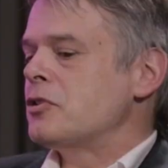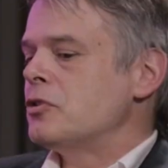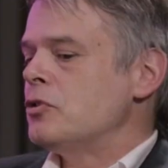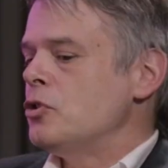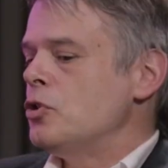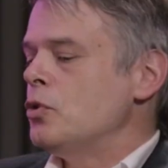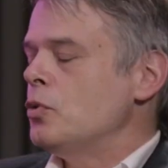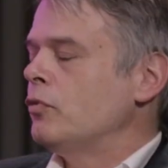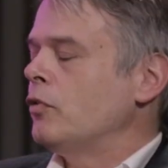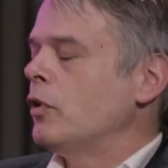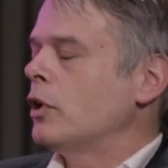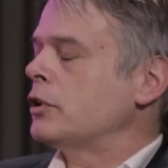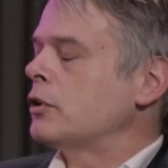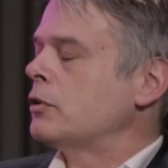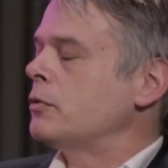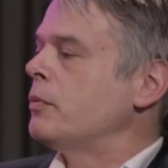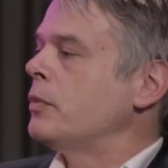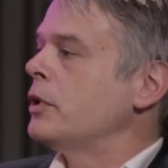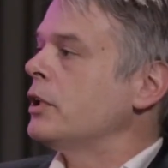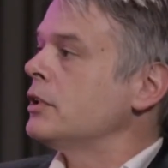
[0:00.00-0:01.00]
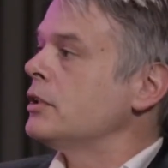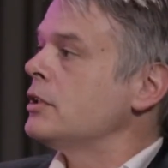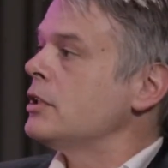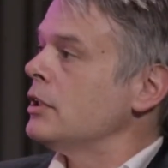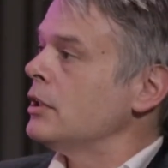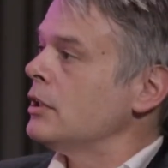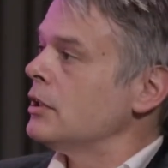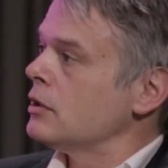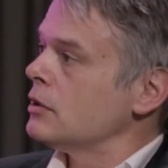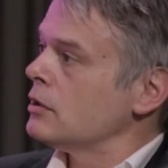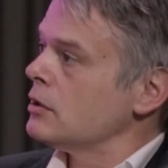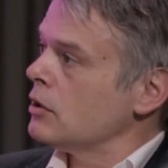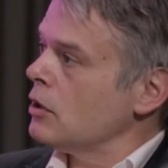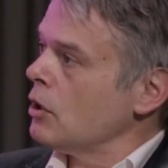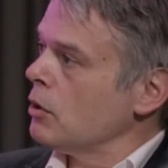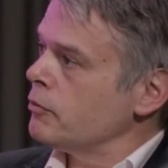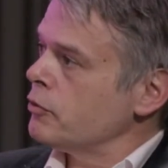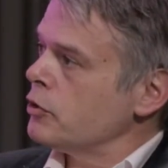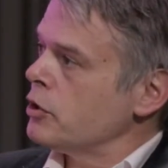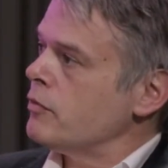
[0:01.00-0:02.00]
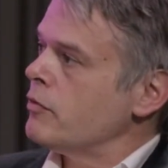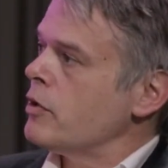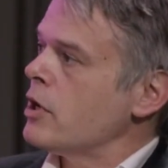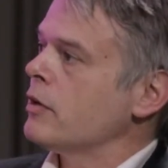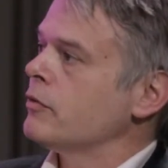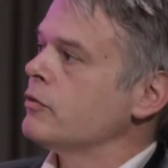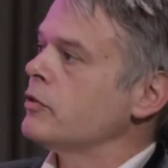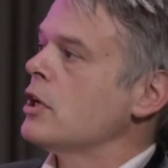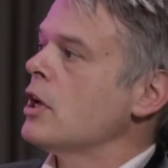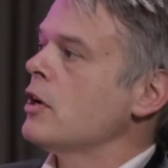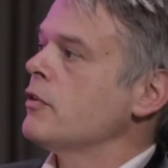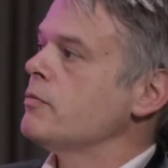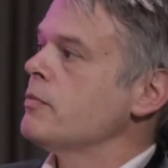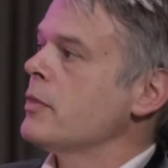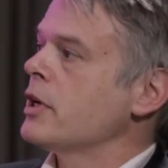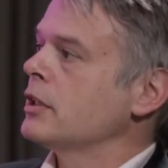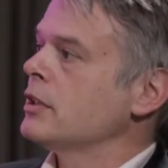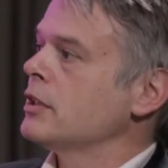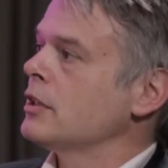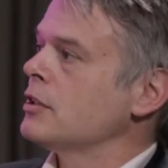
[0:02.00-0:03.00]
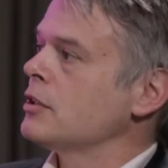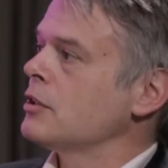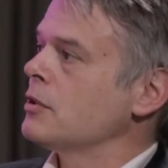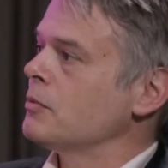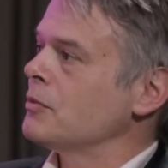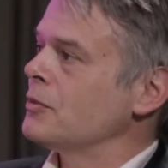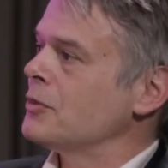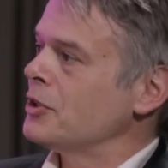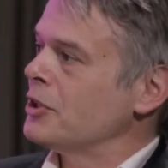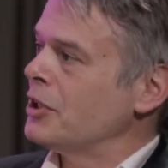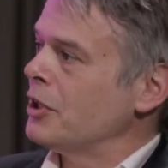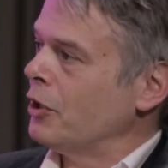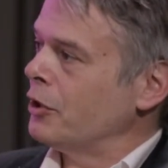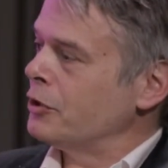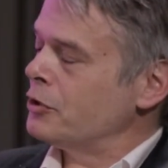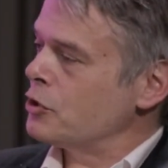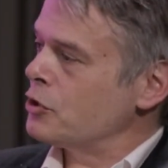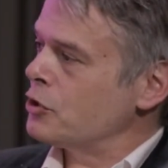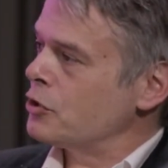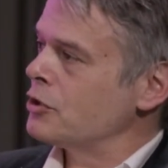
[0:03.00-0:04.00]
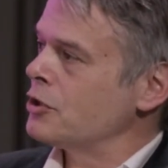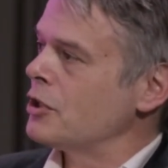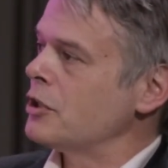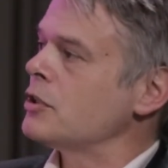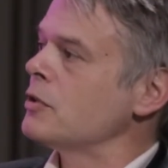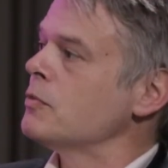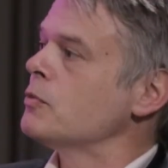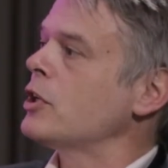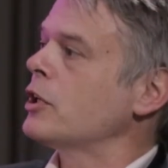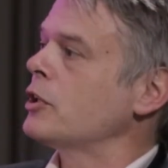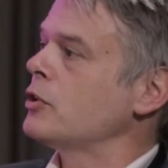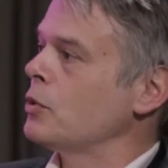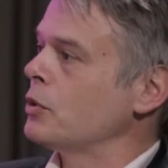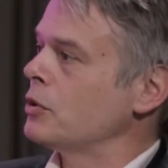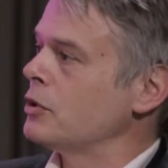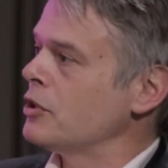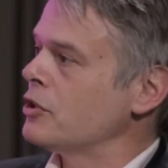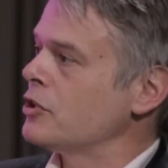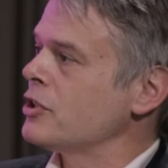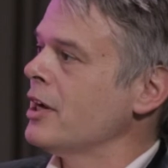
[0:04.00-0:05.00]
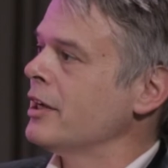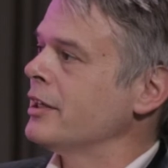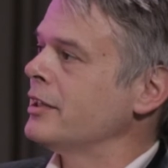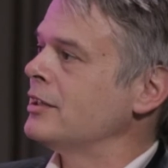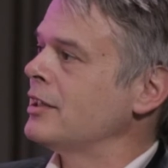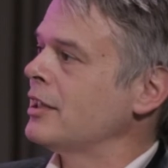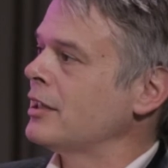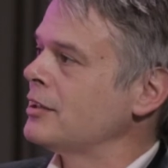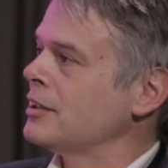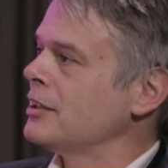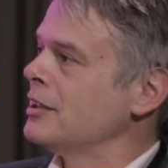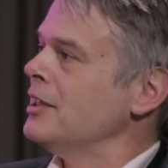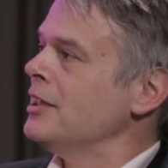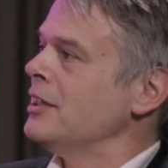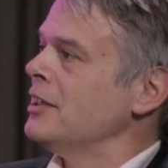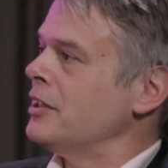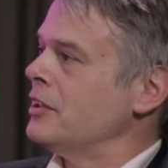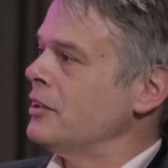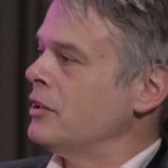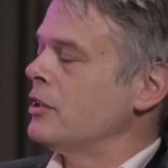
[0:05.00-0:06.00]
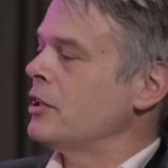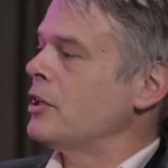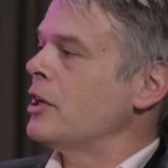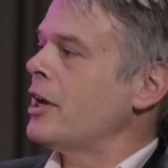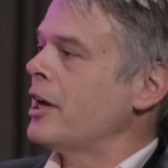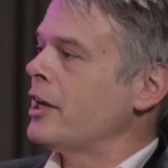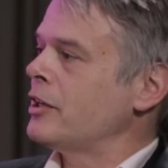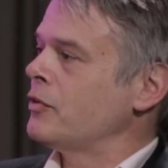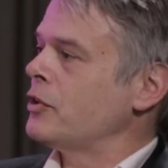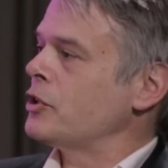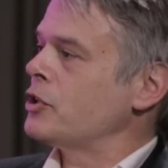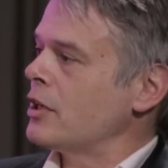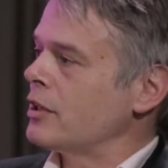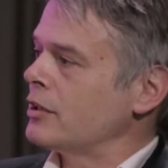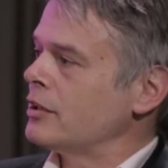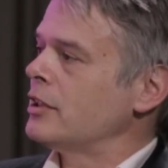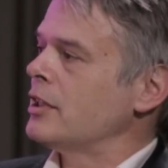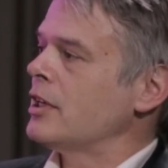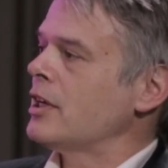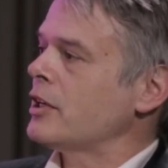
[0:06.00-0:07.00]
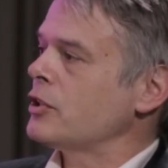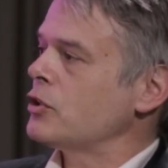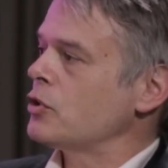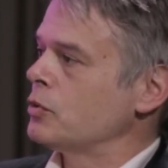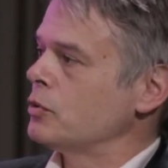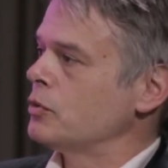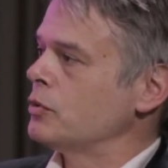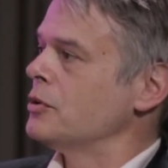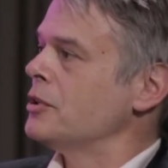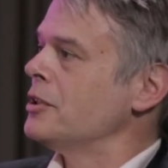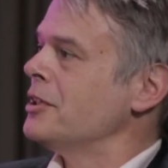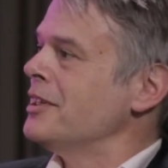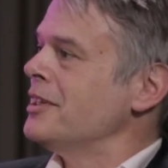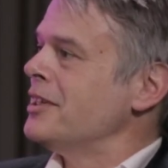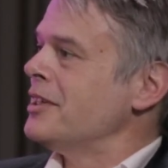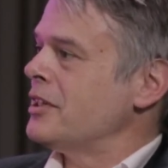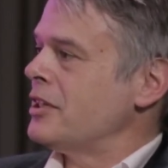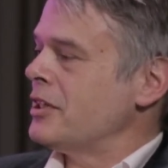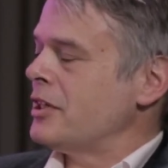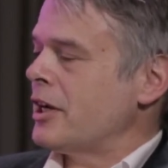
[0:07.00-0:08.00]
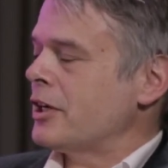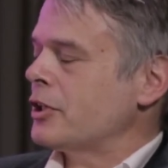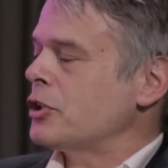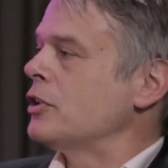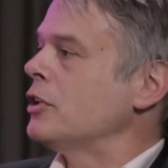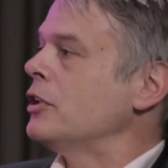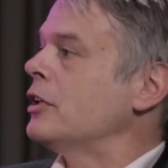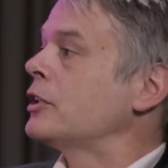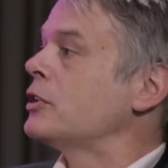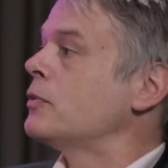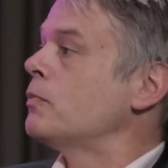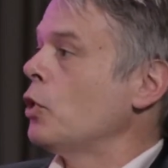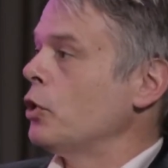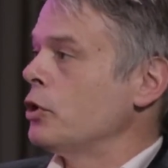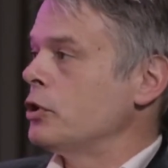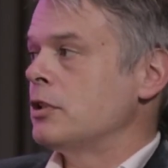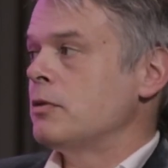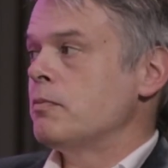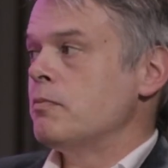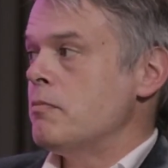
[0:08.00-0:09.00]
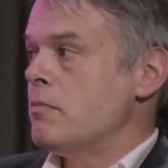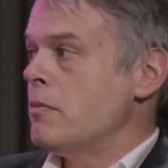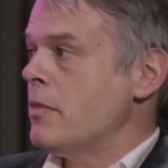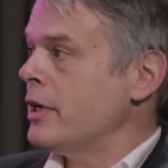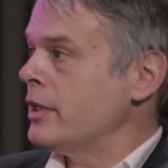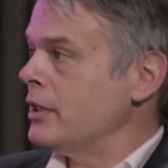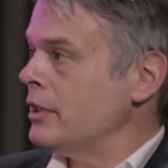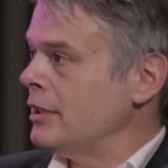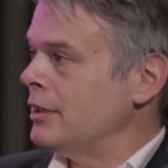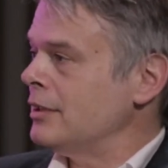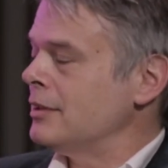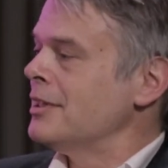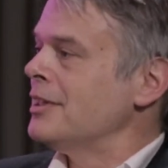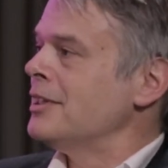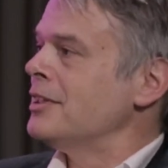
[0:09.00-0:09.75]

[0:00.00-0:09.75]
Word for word: new vulnerability, hopefully we have enough mechanism on the system security side that an adversary has to actually exploit many